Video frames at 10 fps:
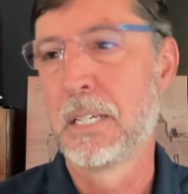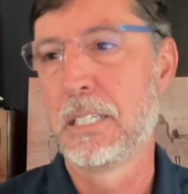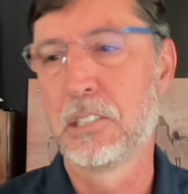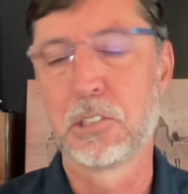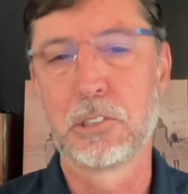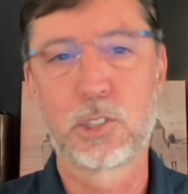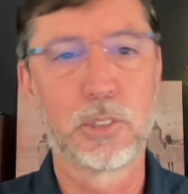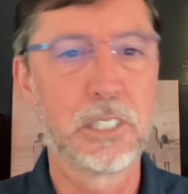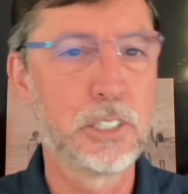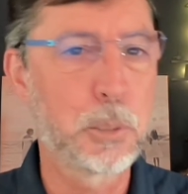Is it
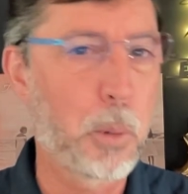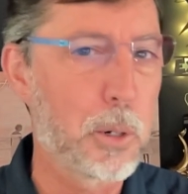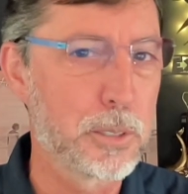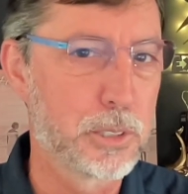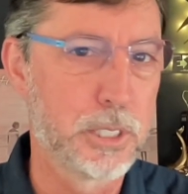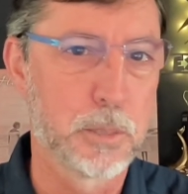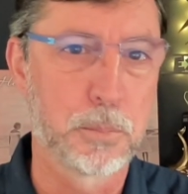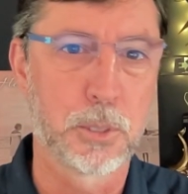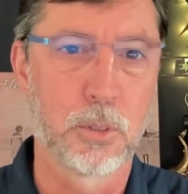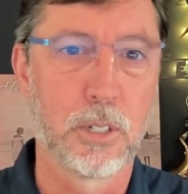strategic
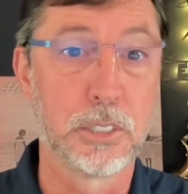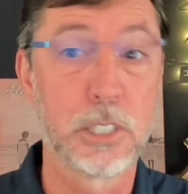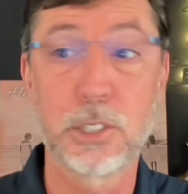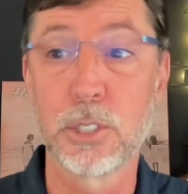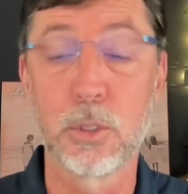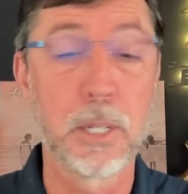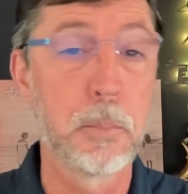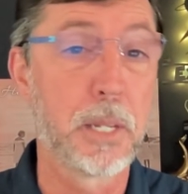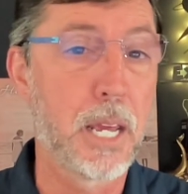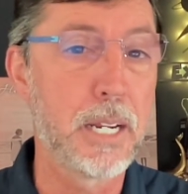partnerships or additional
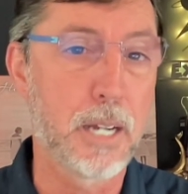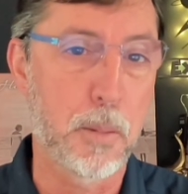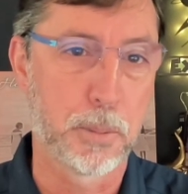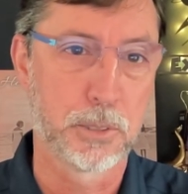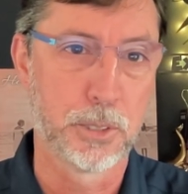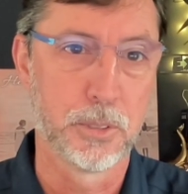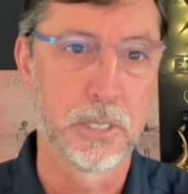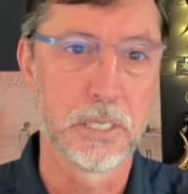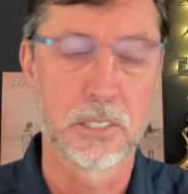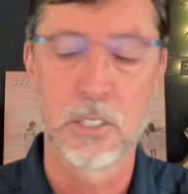M&A
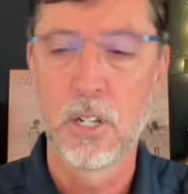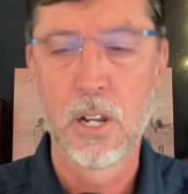opportunities?